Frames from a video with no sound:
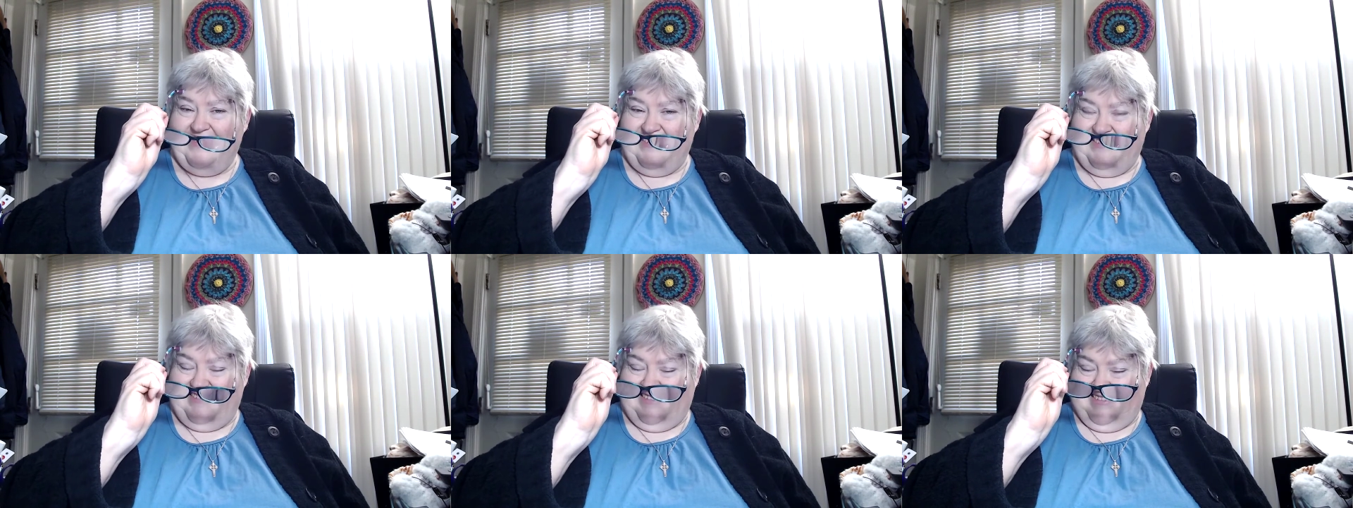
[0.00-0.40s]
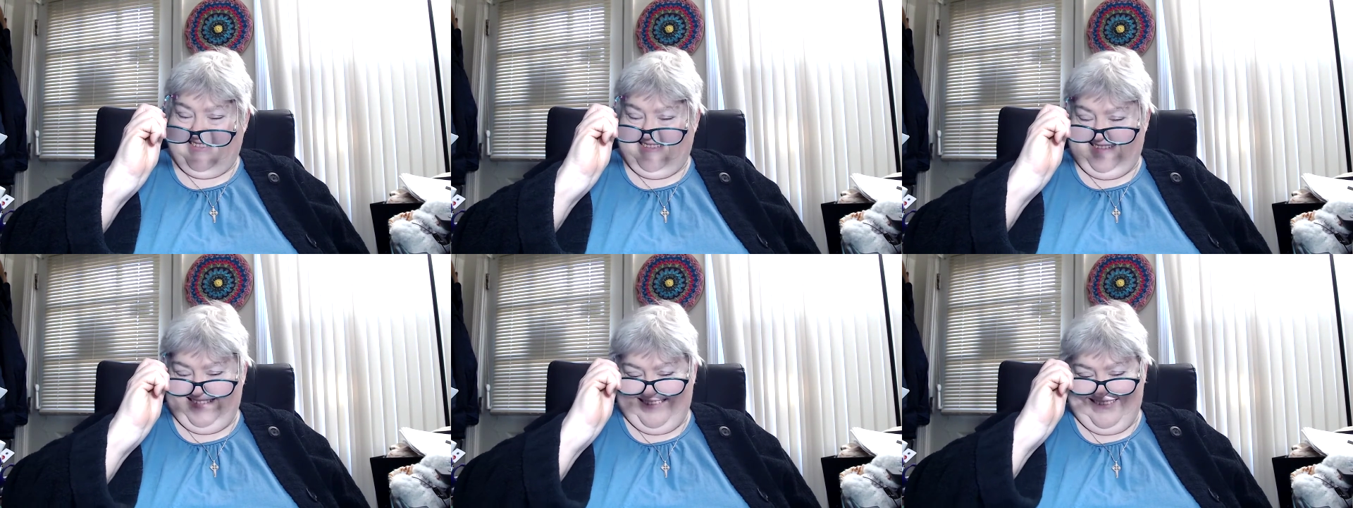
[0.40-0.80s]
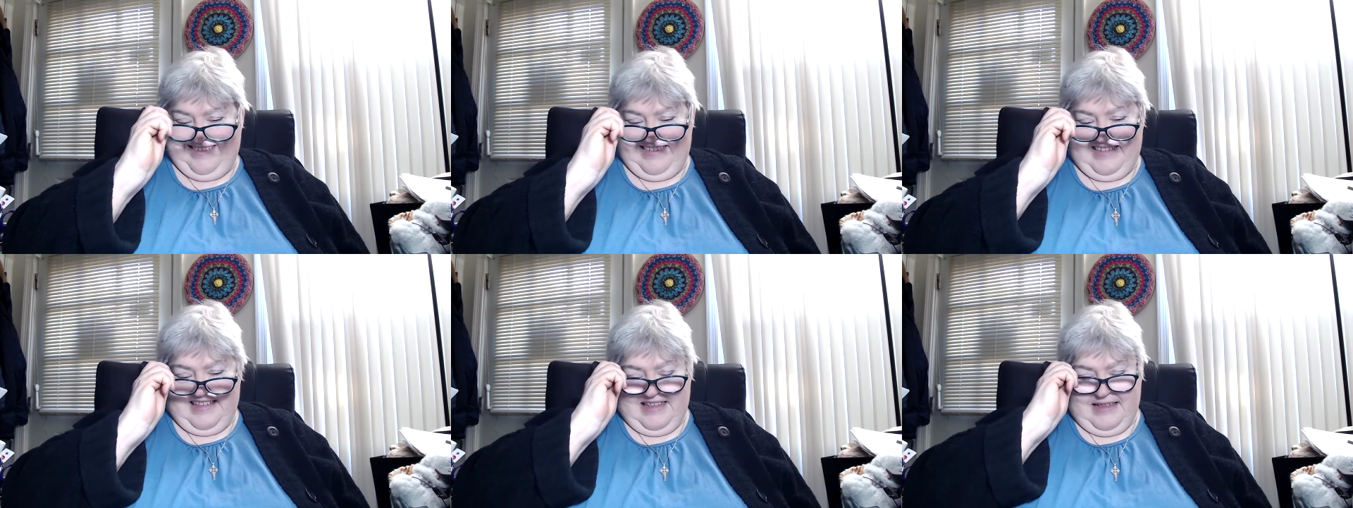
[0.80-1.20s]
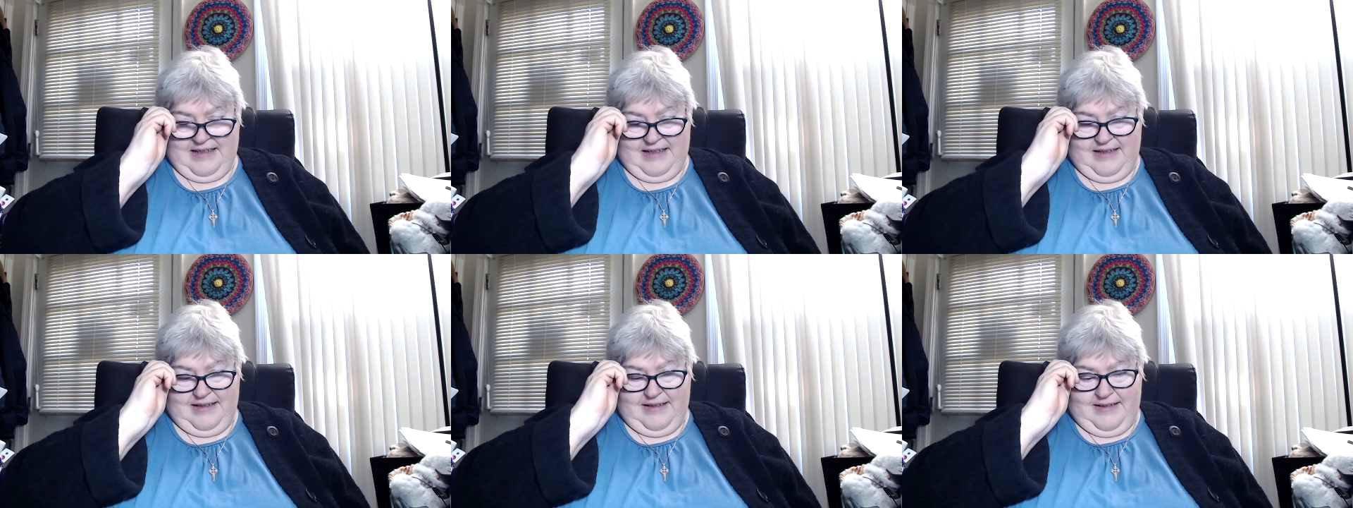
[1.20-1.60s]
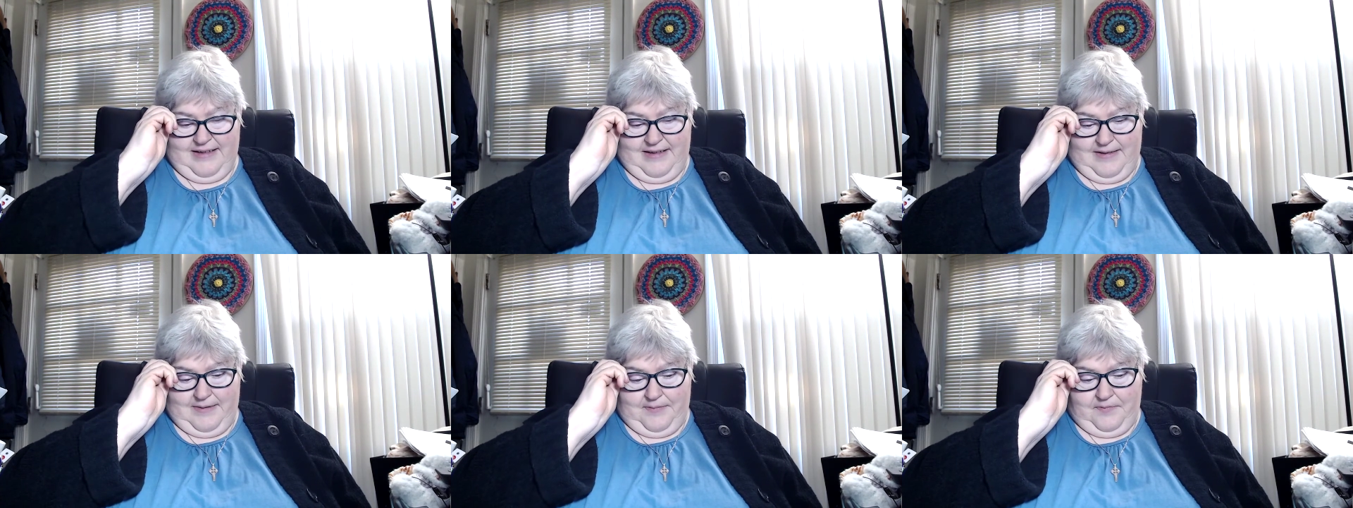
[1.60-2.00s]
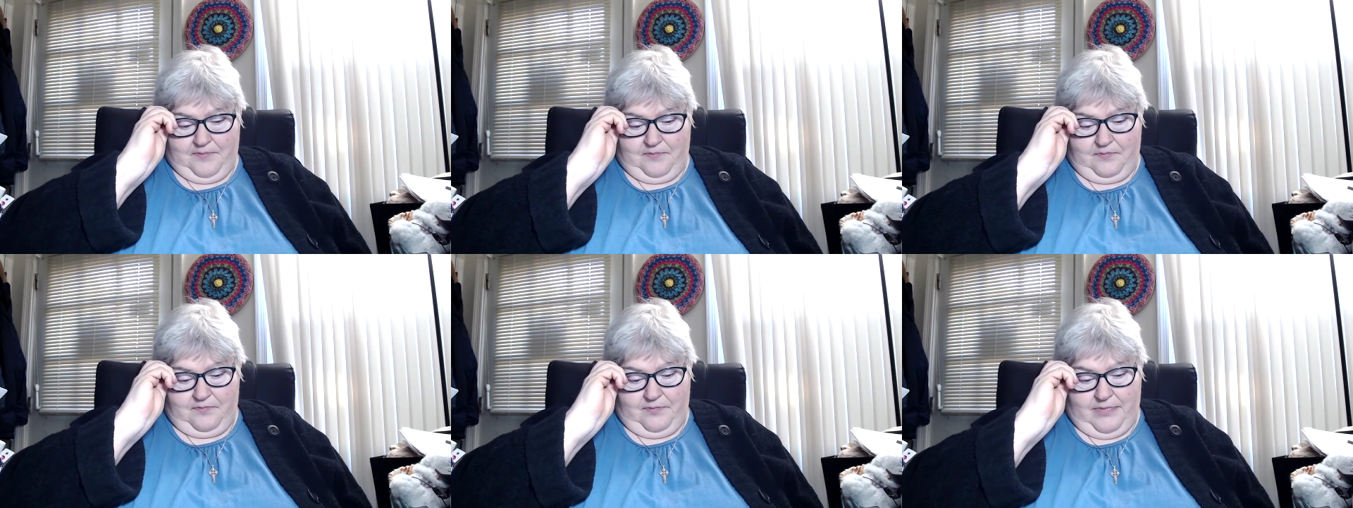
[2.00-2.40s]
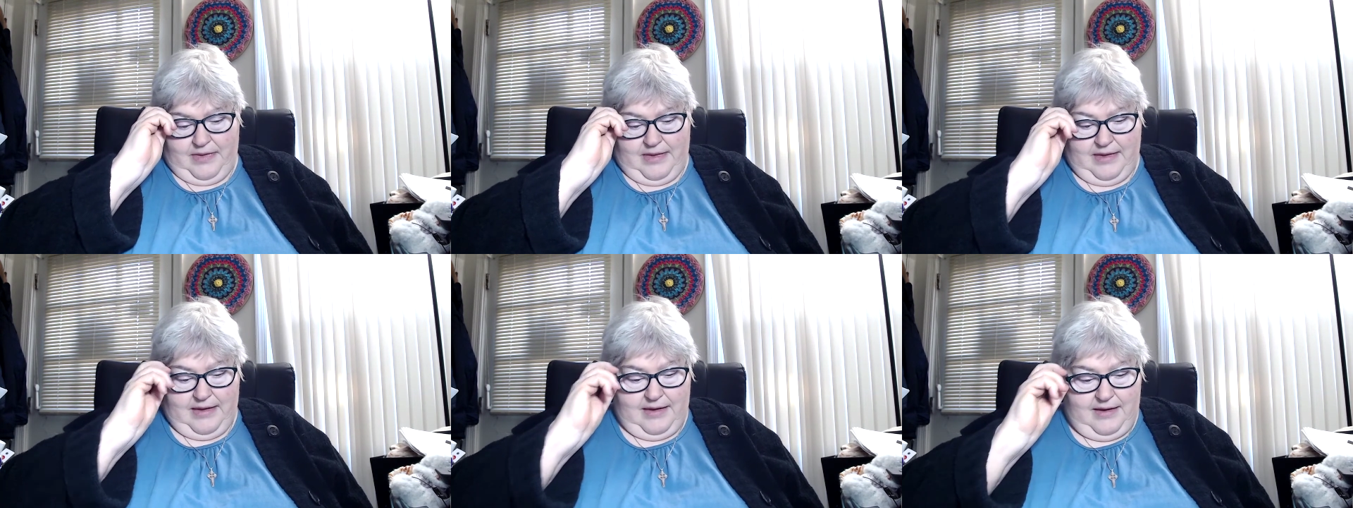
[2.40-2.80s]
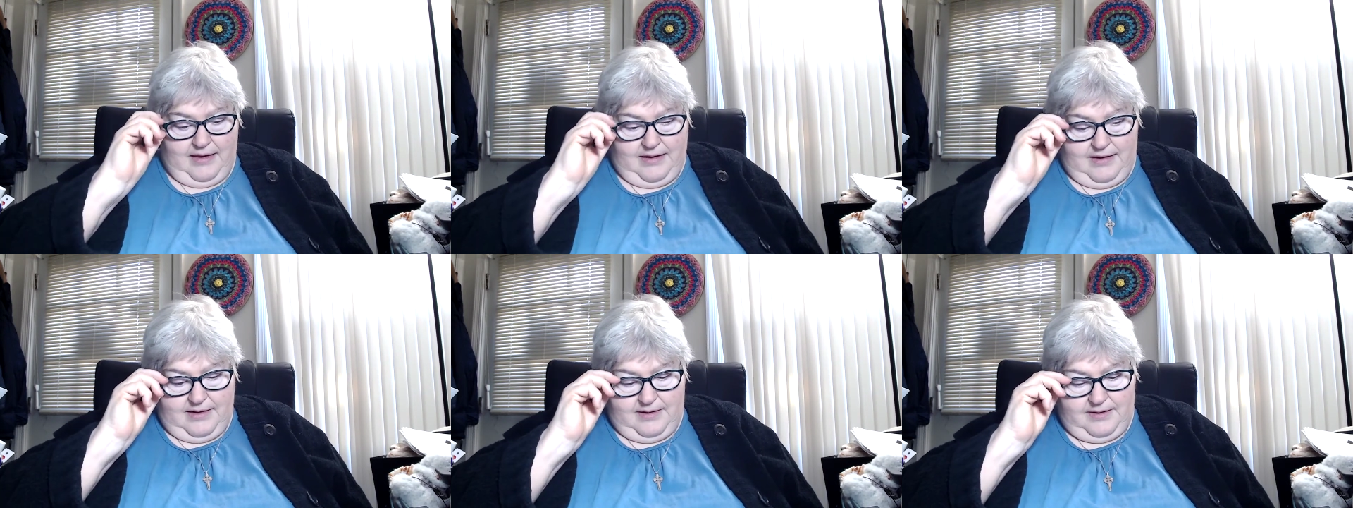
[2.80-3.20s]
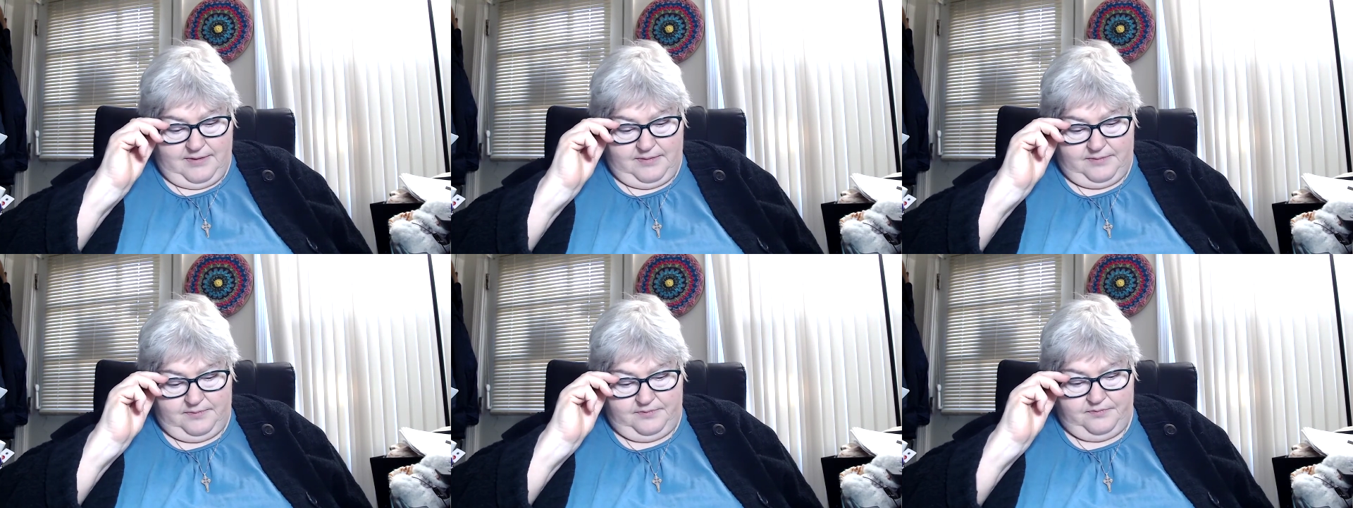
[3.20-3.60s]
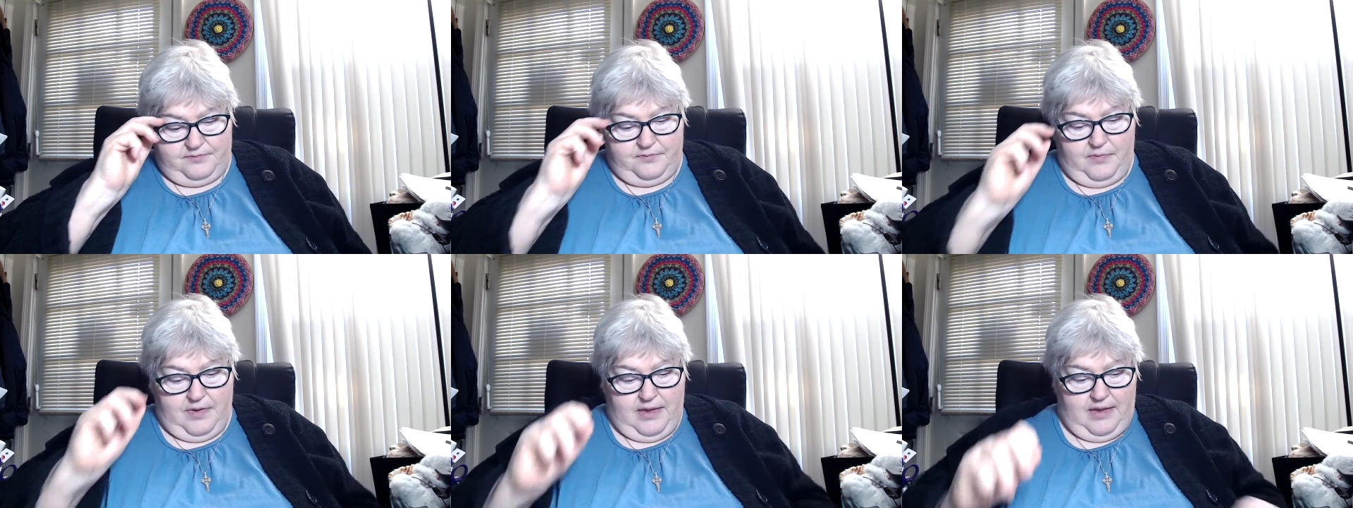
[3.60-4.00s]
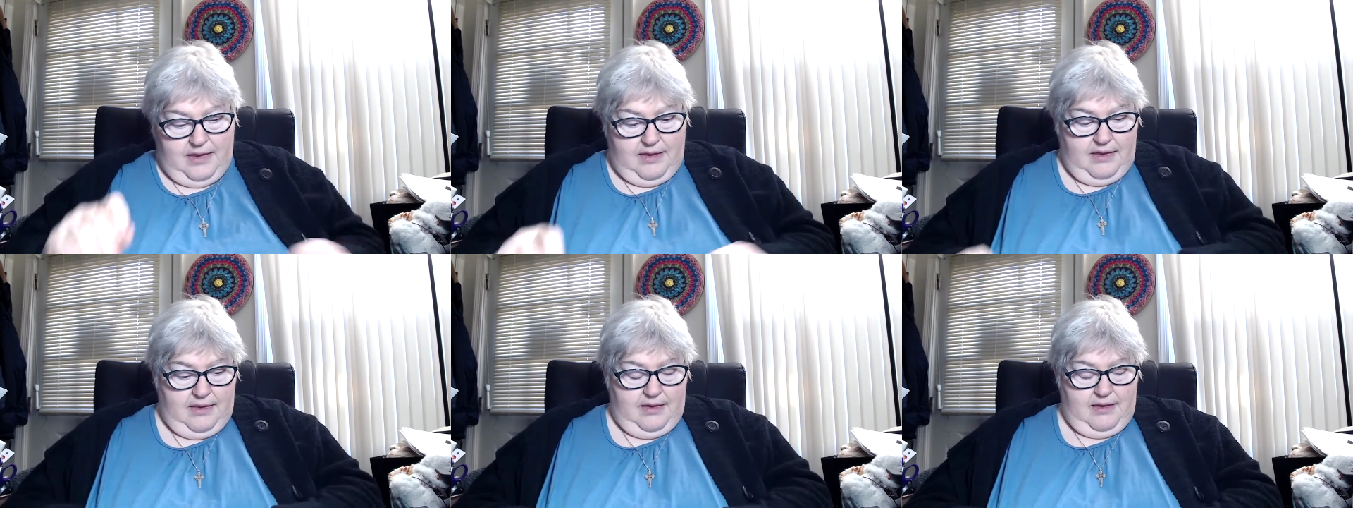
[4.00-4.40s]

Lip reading: Nothing is said.